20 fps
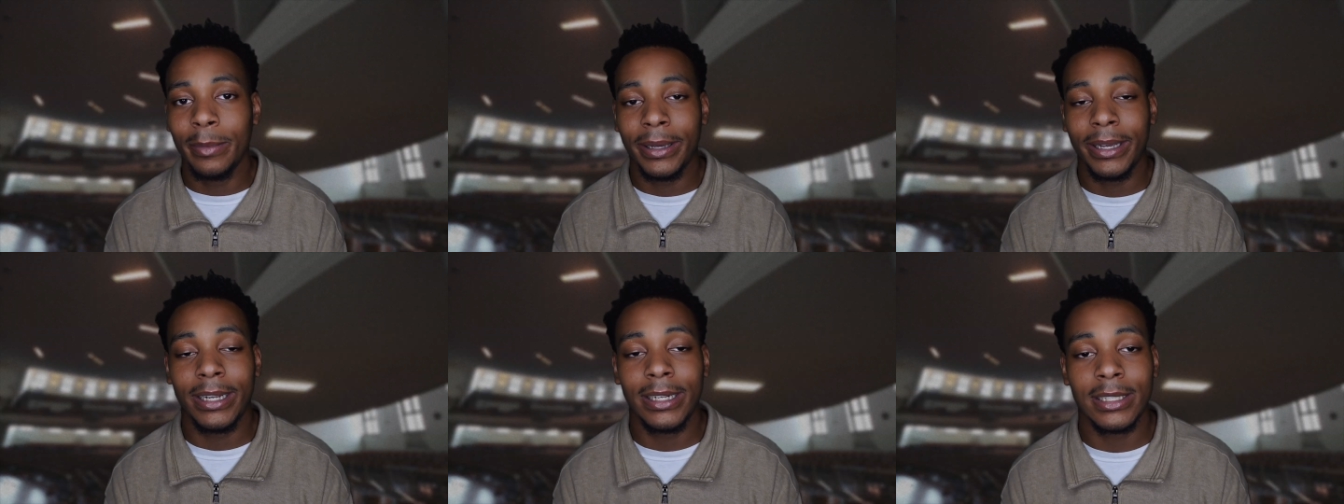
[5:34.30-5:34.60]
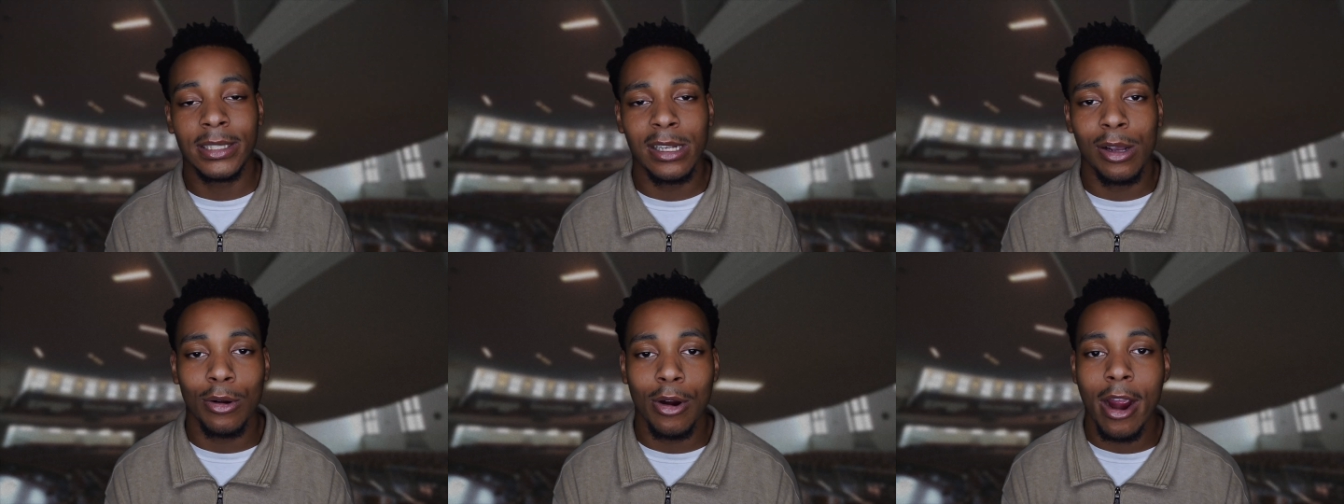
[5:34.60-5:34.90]
B.
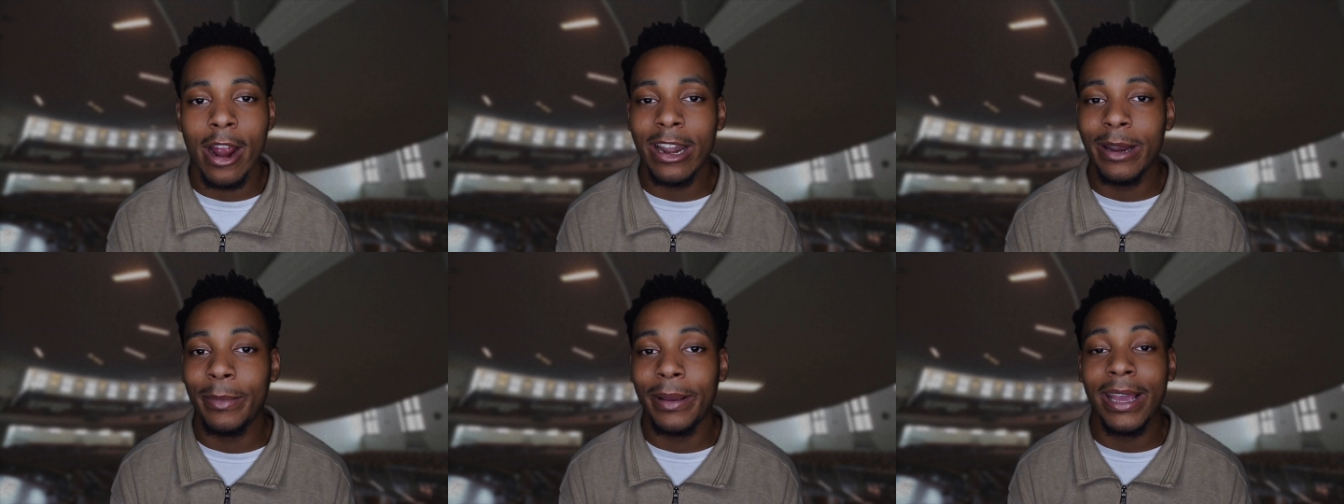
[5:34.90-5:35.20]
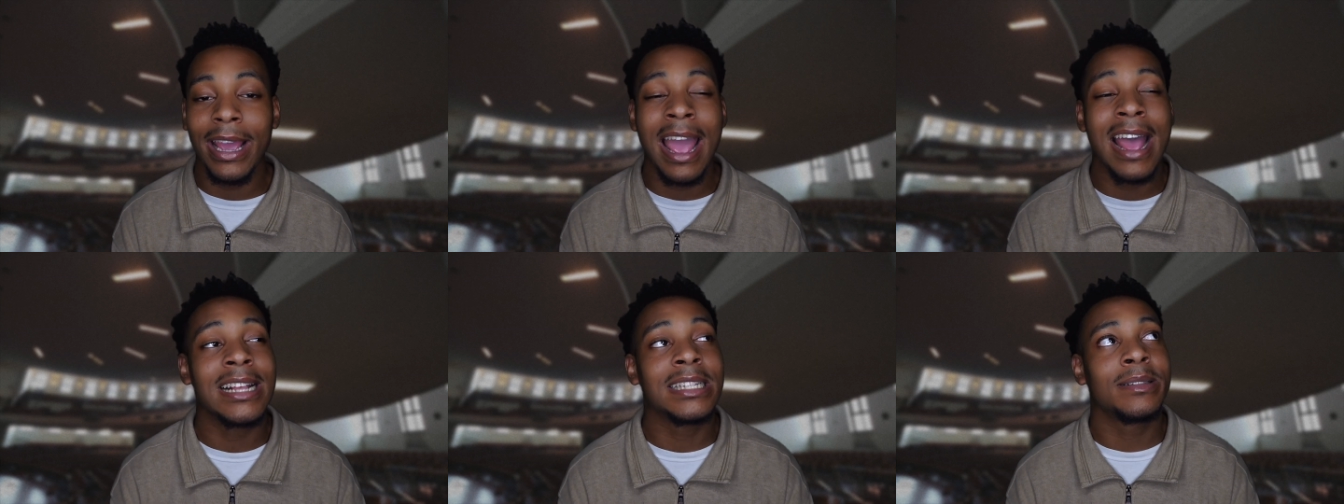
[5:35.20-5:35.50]
So Cardi
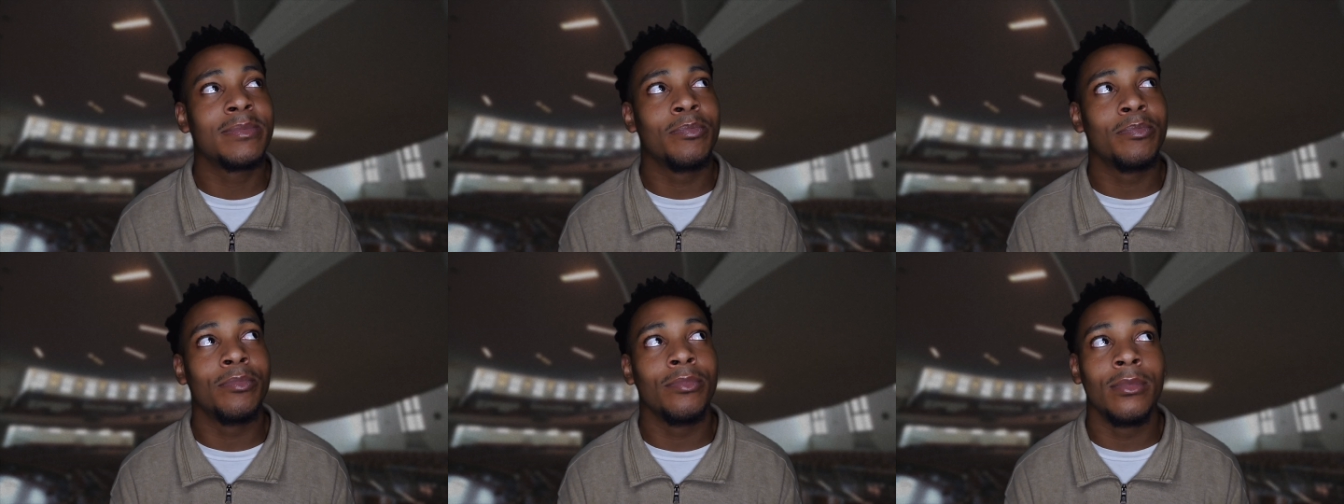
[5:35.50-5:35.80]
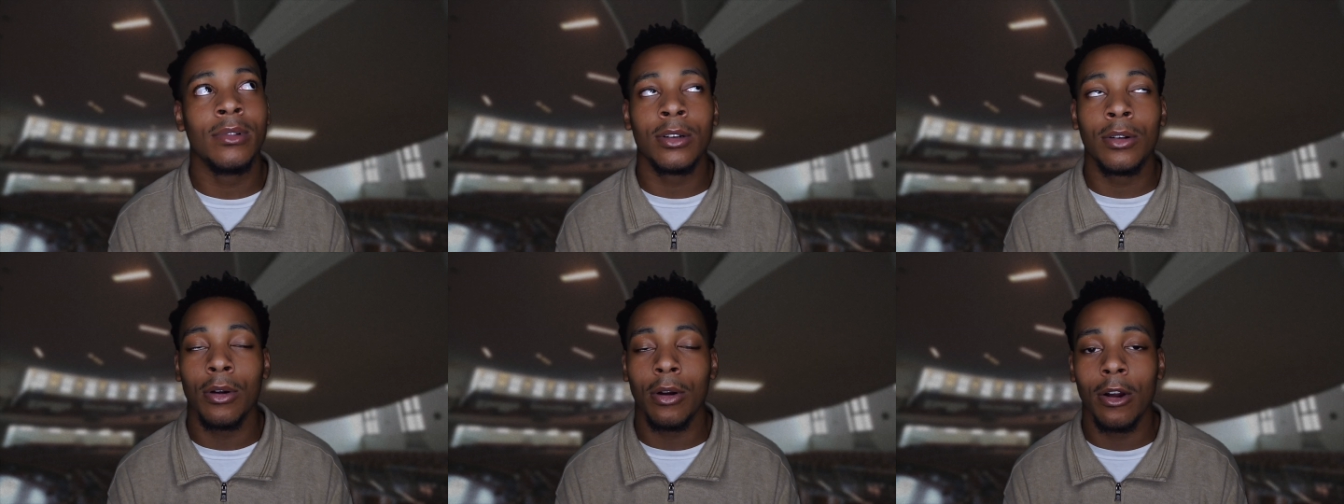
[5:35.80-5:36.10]
B has,
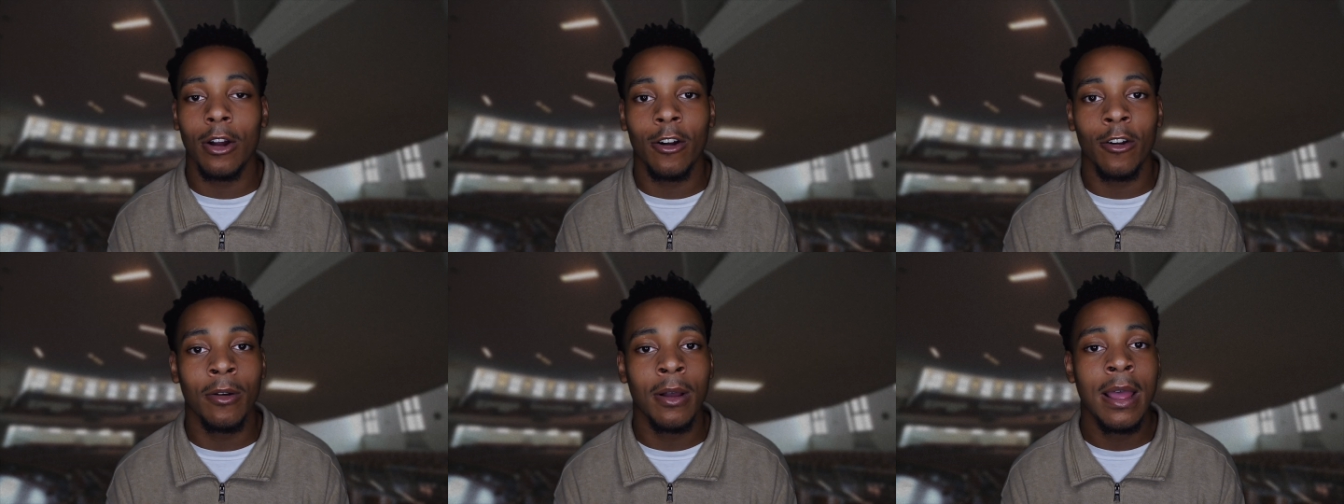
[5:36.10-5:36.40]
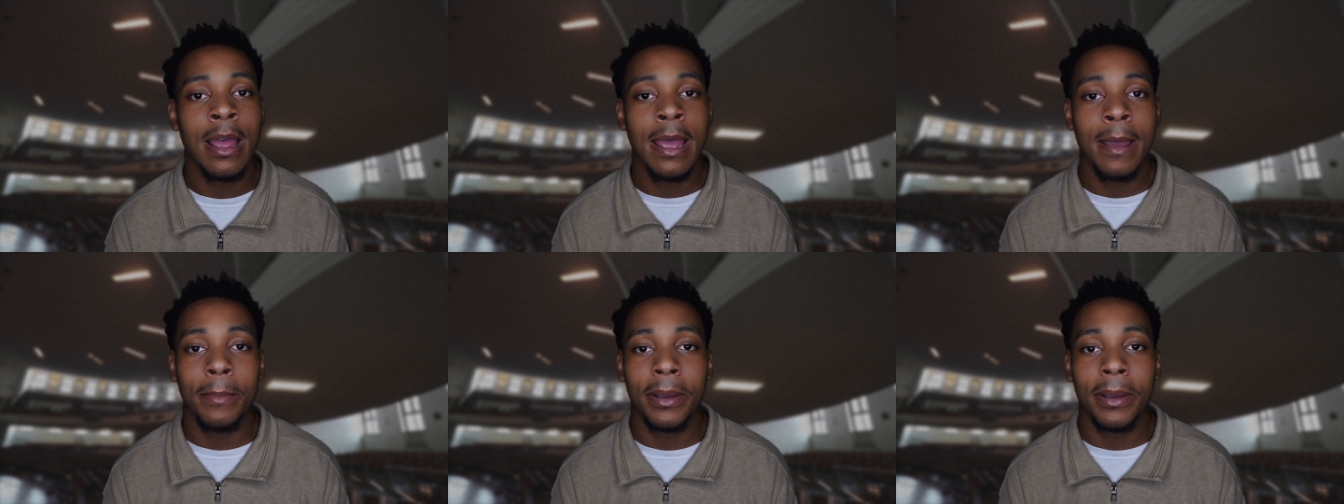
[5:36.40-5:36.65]
girl,